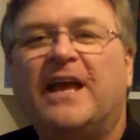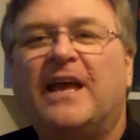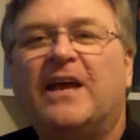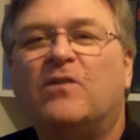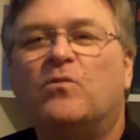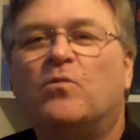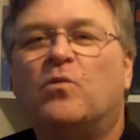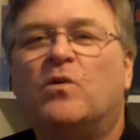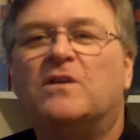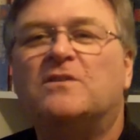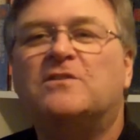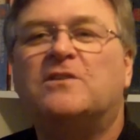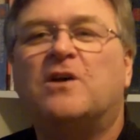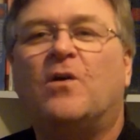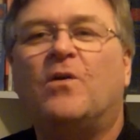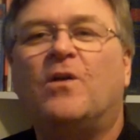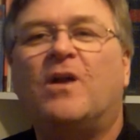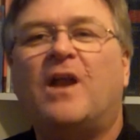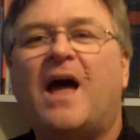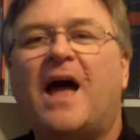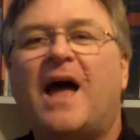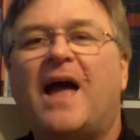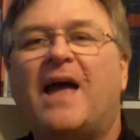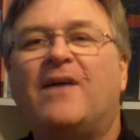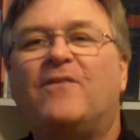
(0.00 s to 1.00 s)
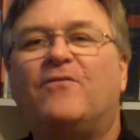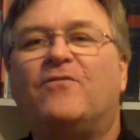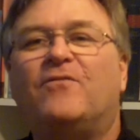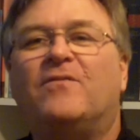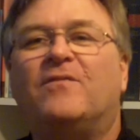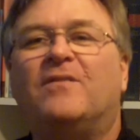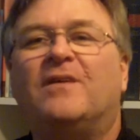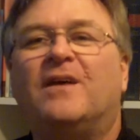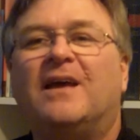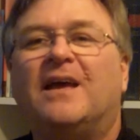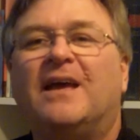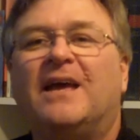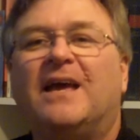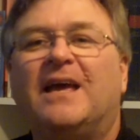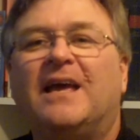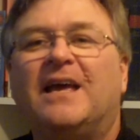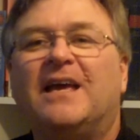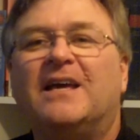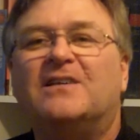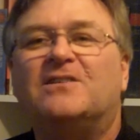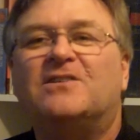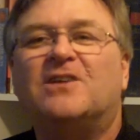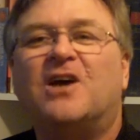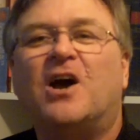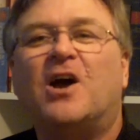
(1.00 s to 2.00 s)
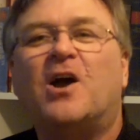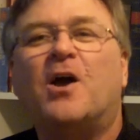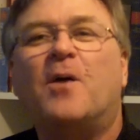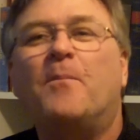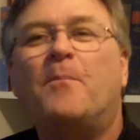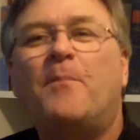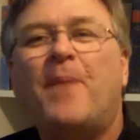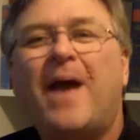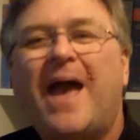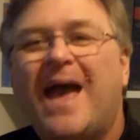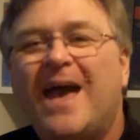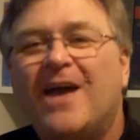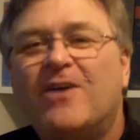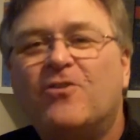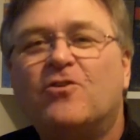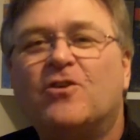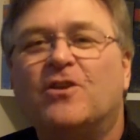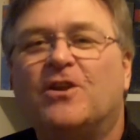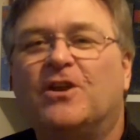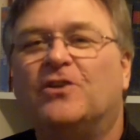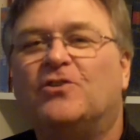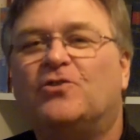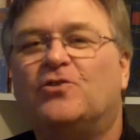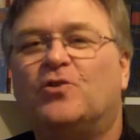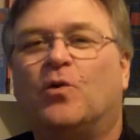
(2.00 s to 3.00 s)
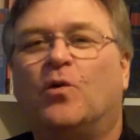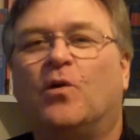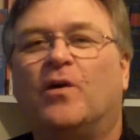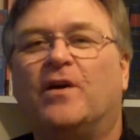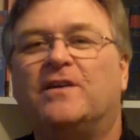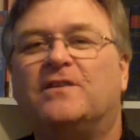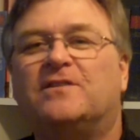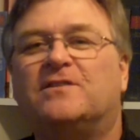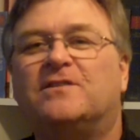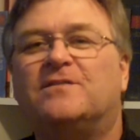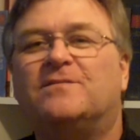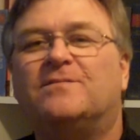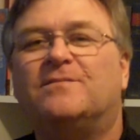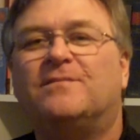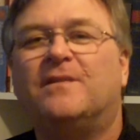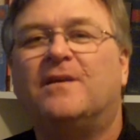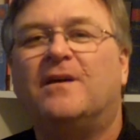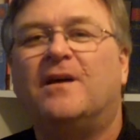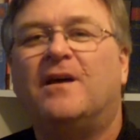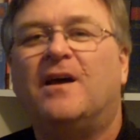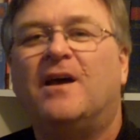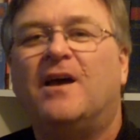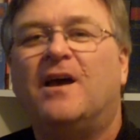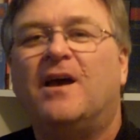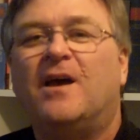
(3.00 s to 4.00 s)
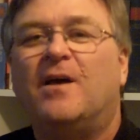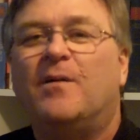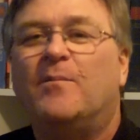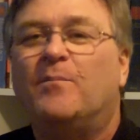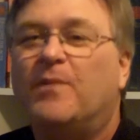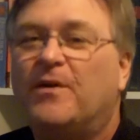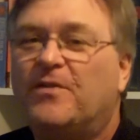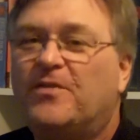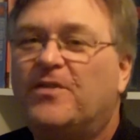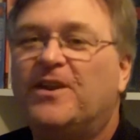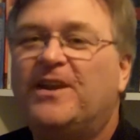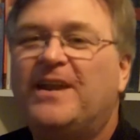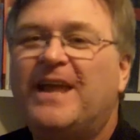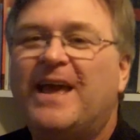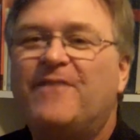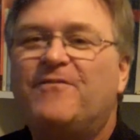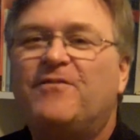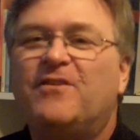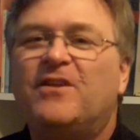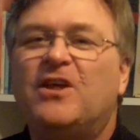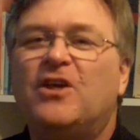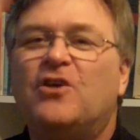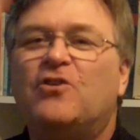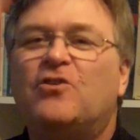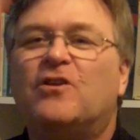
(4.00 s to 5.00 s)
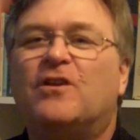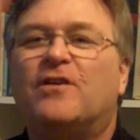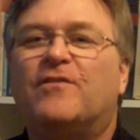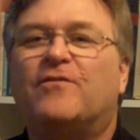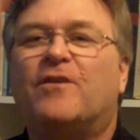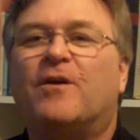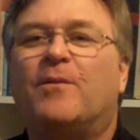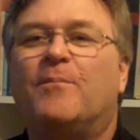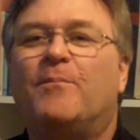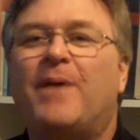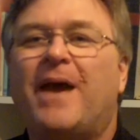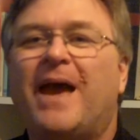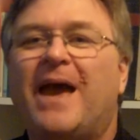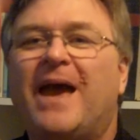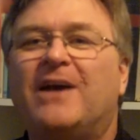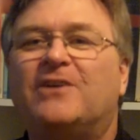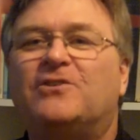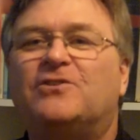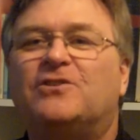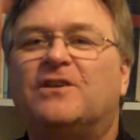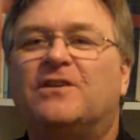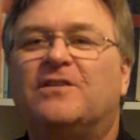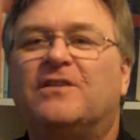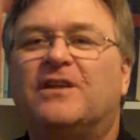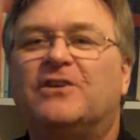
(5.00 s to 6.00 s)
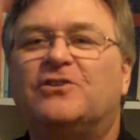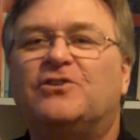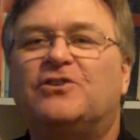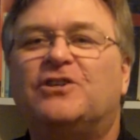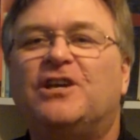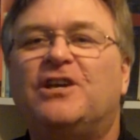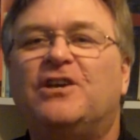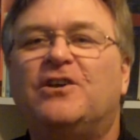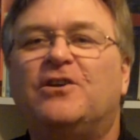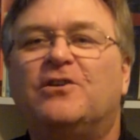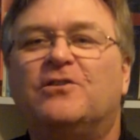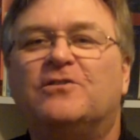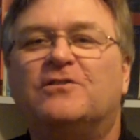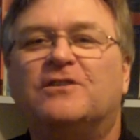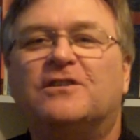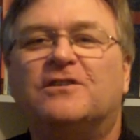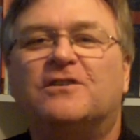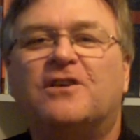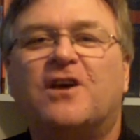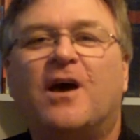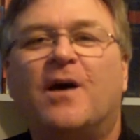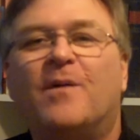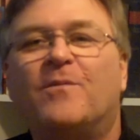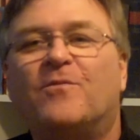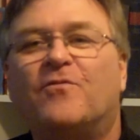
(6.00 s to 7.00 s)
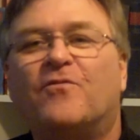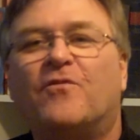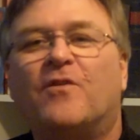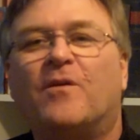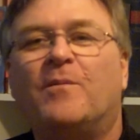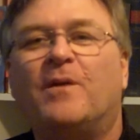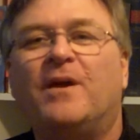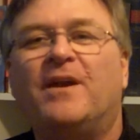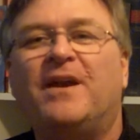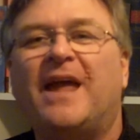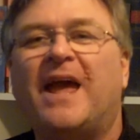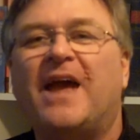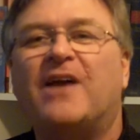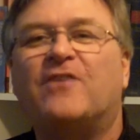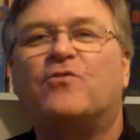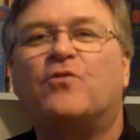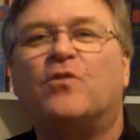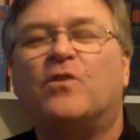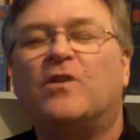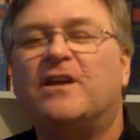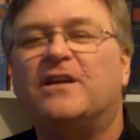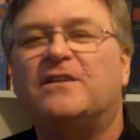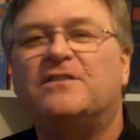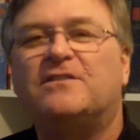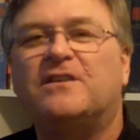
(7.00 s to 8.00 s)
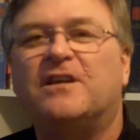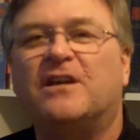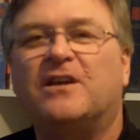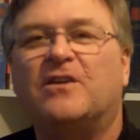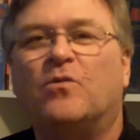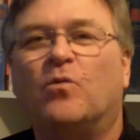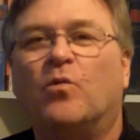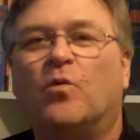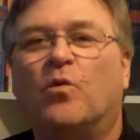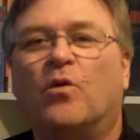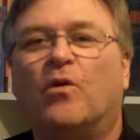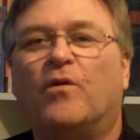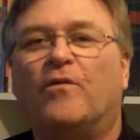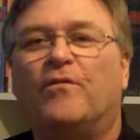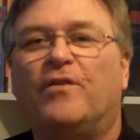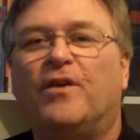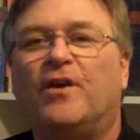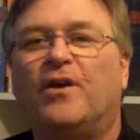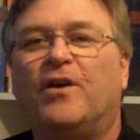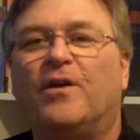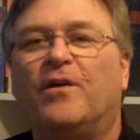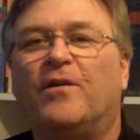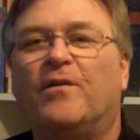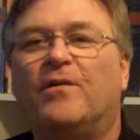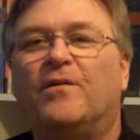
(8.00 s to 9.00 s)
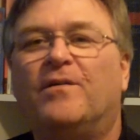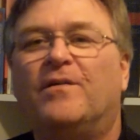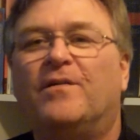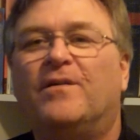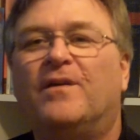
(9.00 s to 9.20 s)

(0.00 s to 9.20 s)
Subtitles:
end one's own life is a compassionate choice. But the definition of compassion that she uses comes from a naturalistic worldview.